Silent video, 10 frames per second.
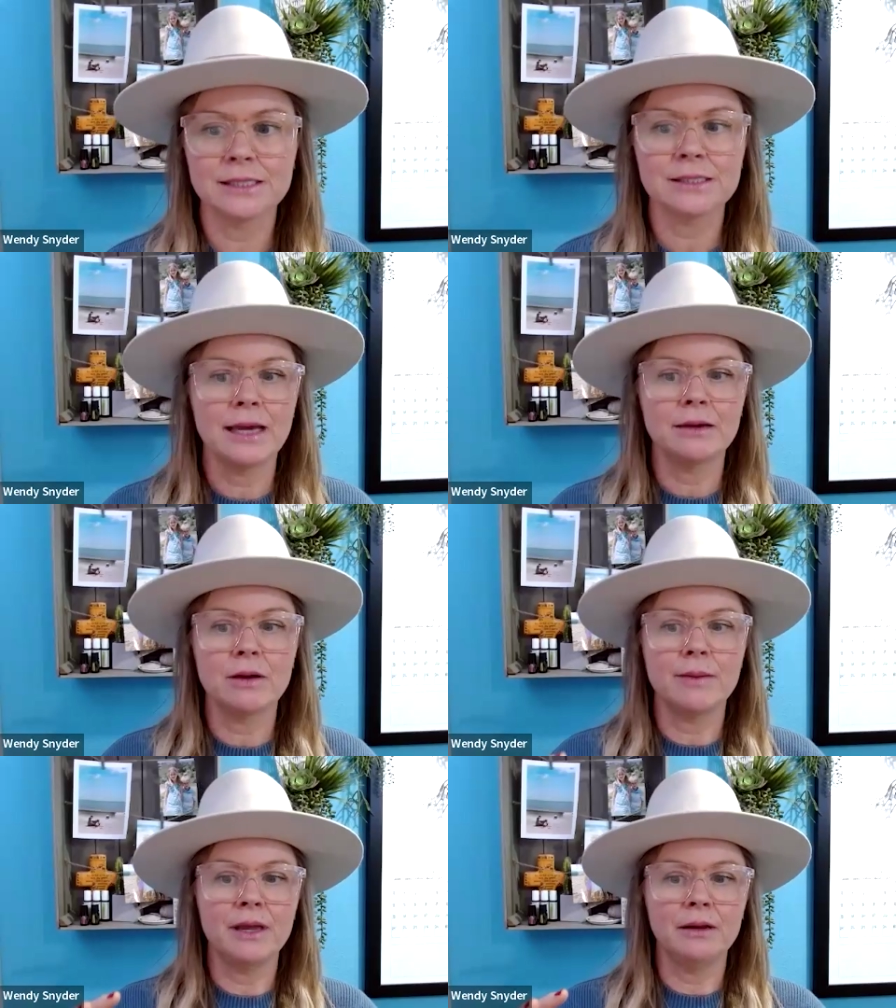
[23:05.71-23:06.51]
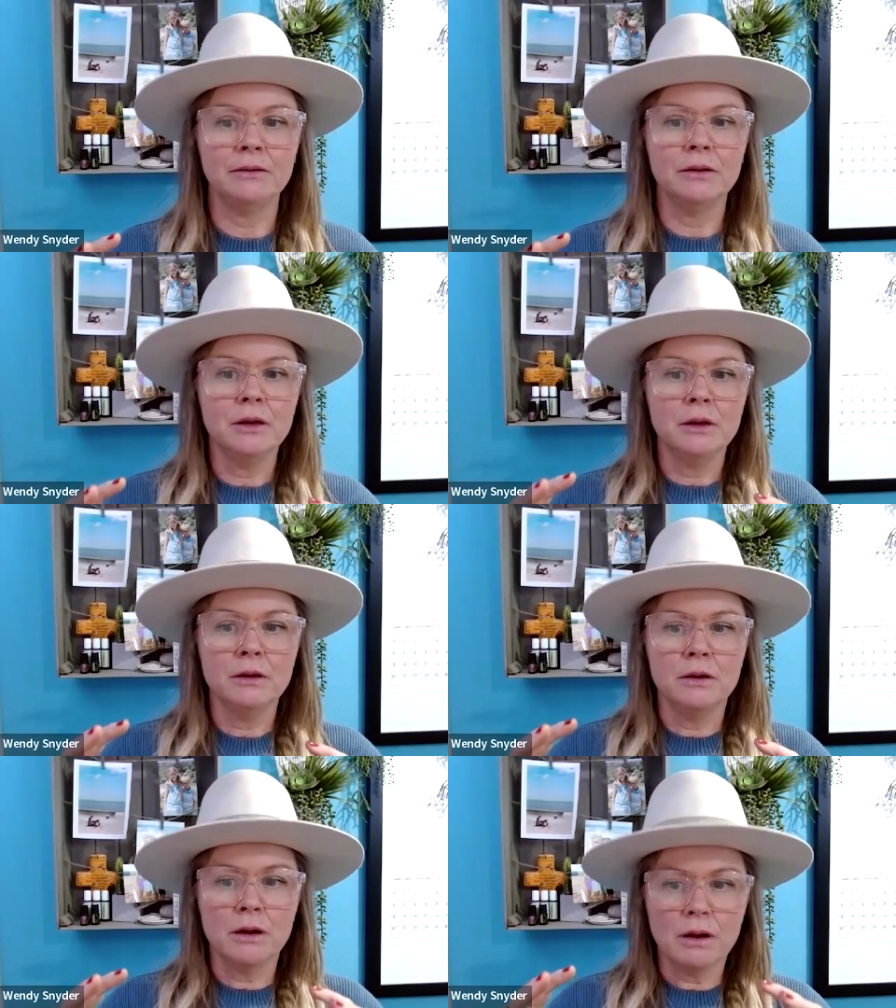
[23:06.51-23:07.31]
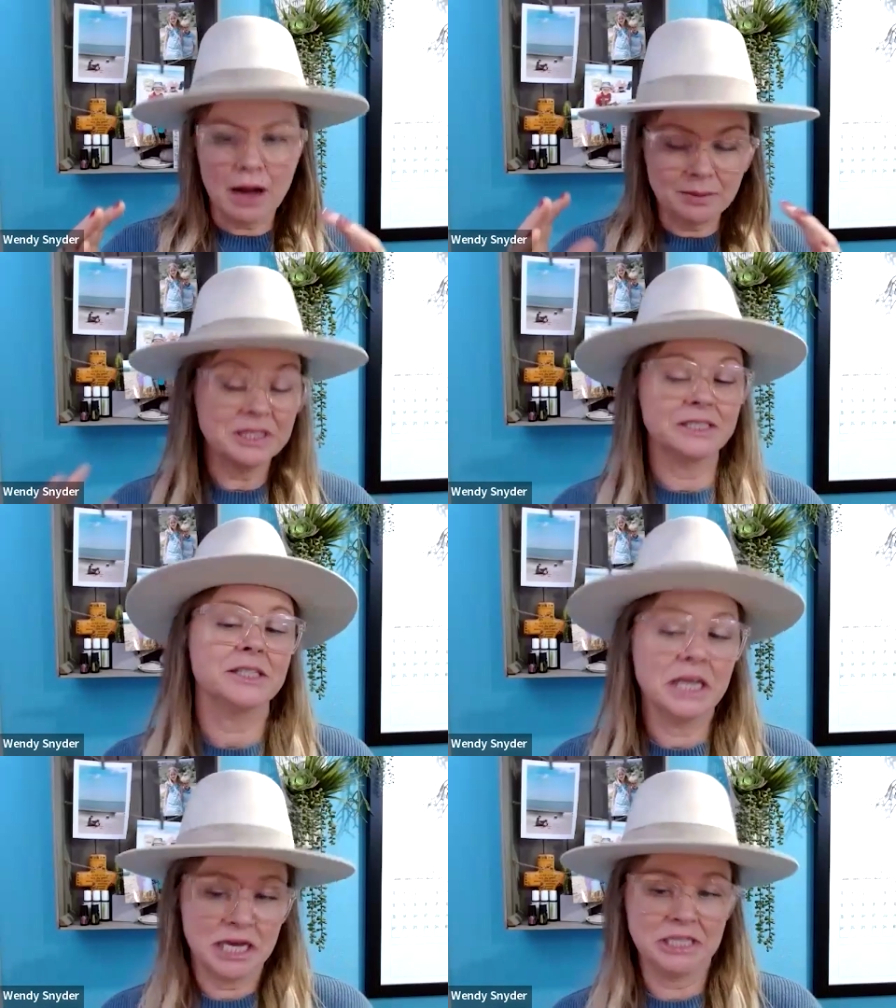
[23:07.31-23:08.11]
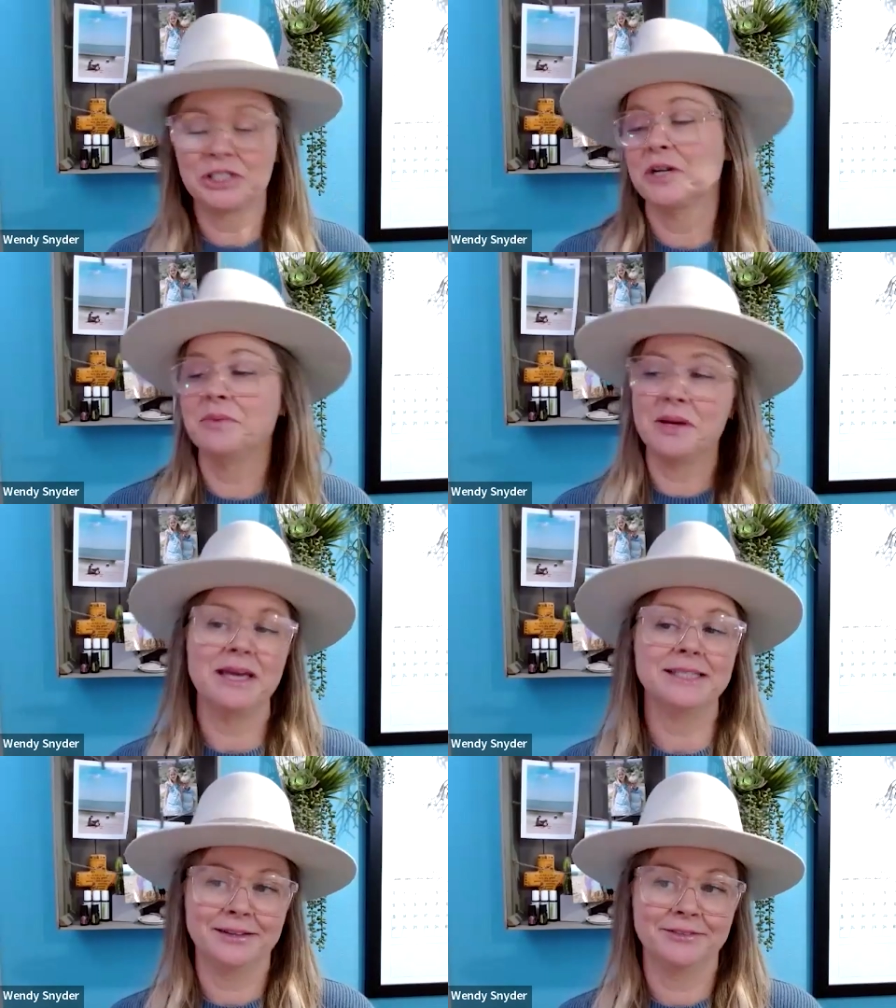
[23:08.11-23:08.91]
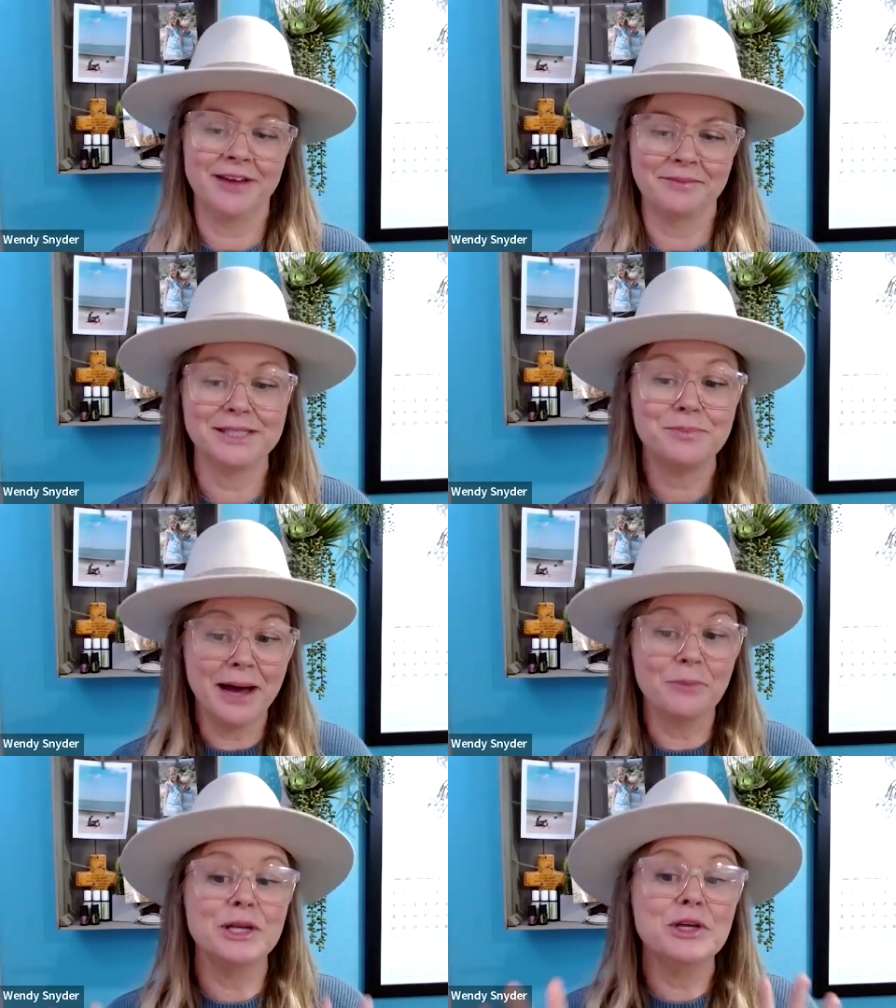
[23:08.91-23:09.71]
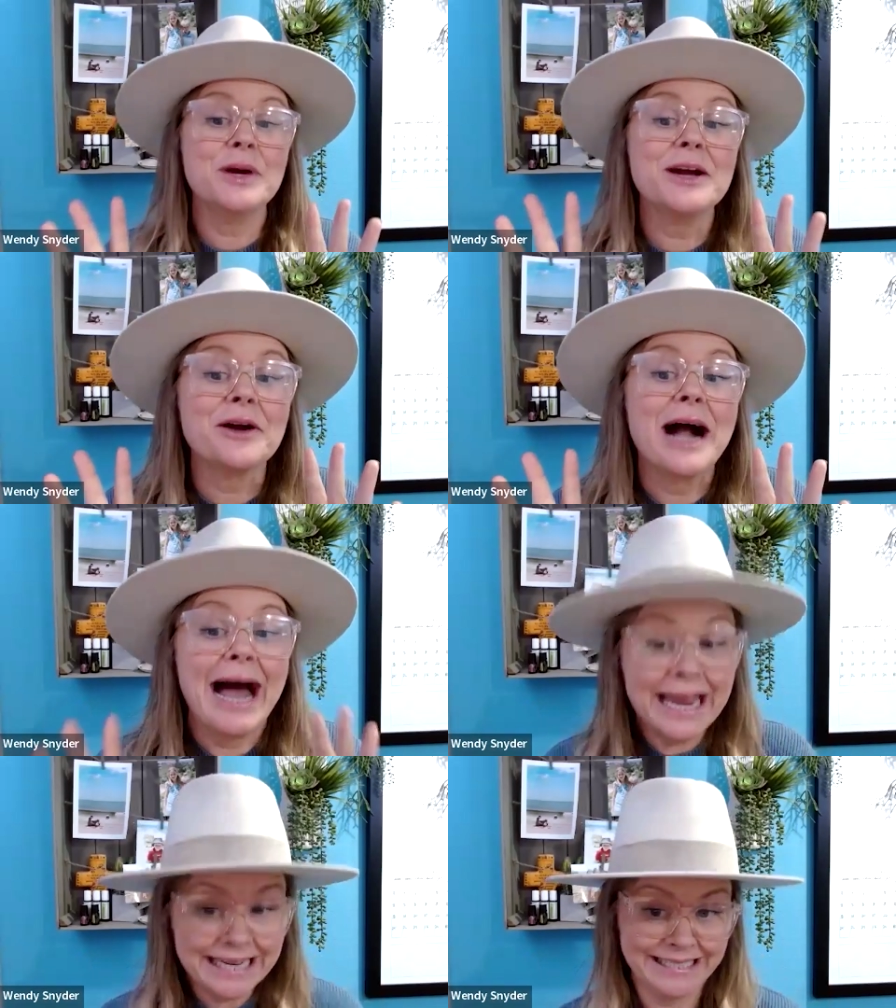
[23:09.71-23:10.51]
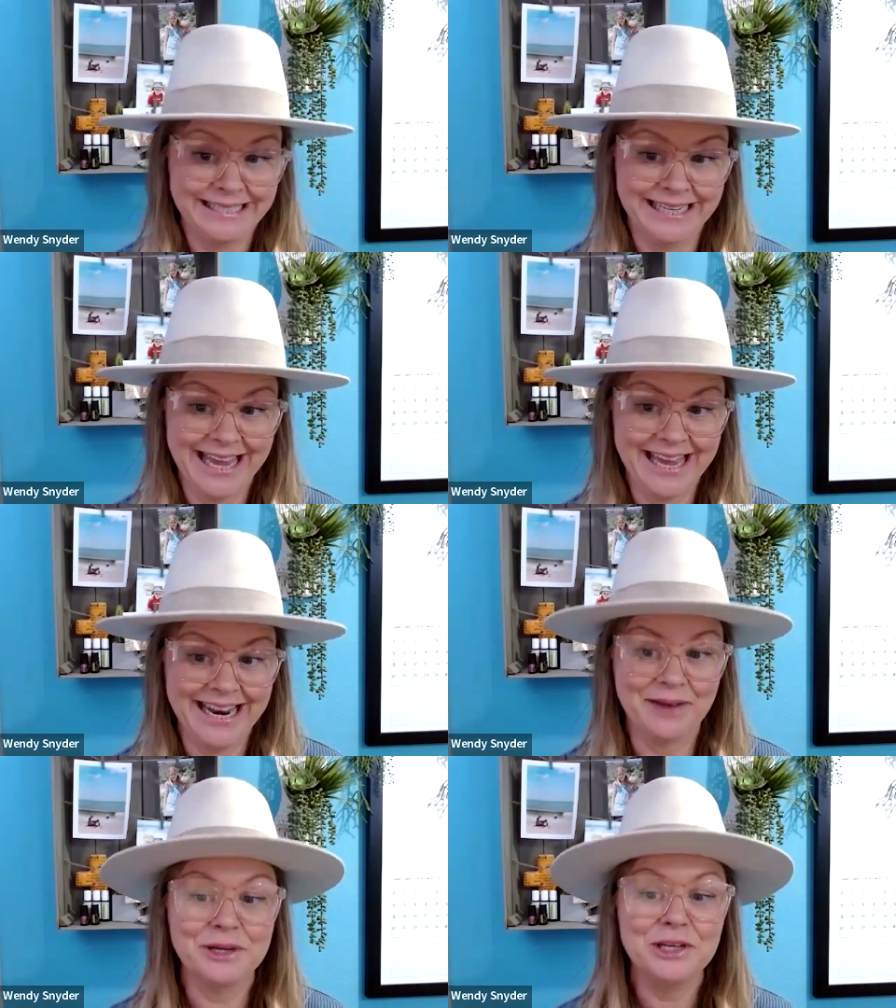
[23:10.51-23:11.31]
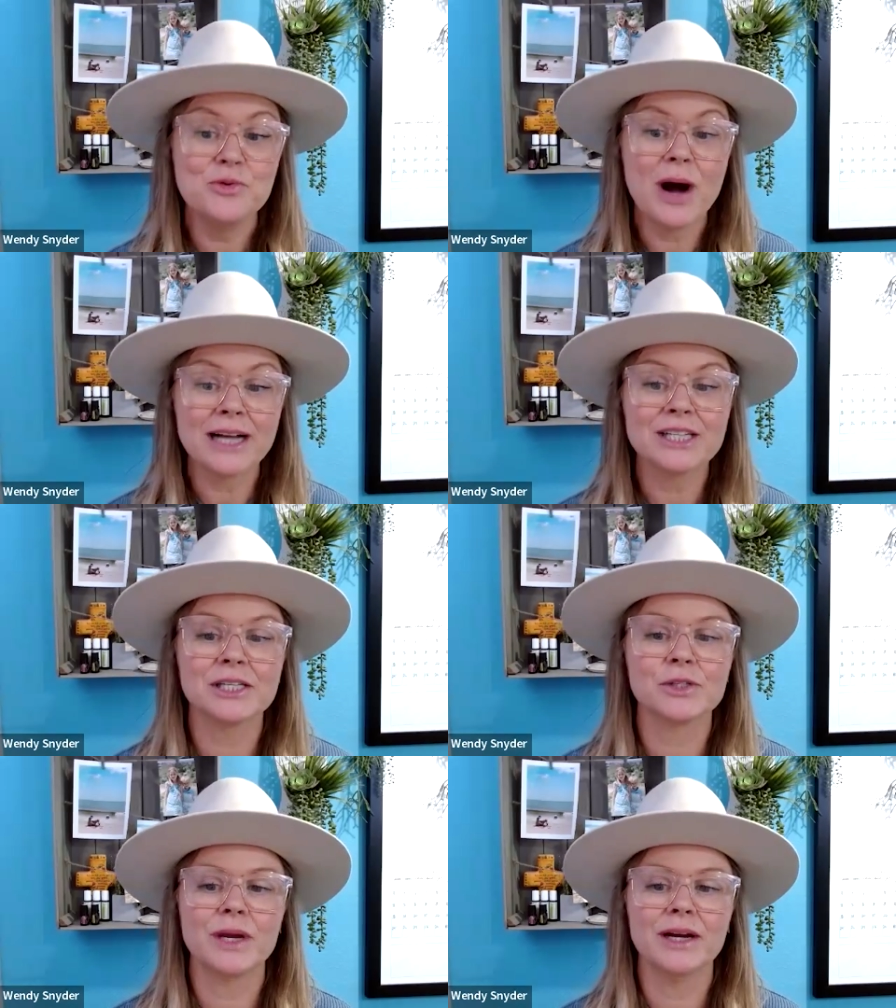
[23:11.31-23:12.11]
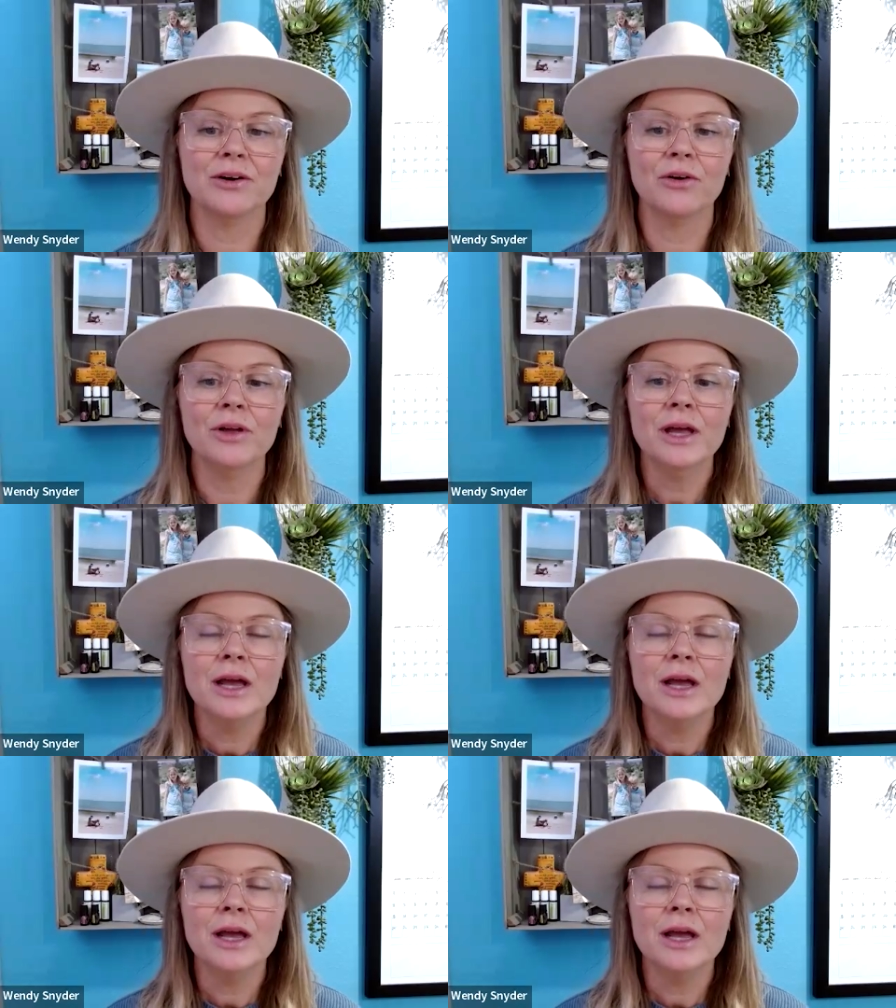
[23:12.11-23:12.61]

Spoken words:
I'm going to sing it. It's going to be amazing, families. But when you hear Heidi sing it and when you watch this reel,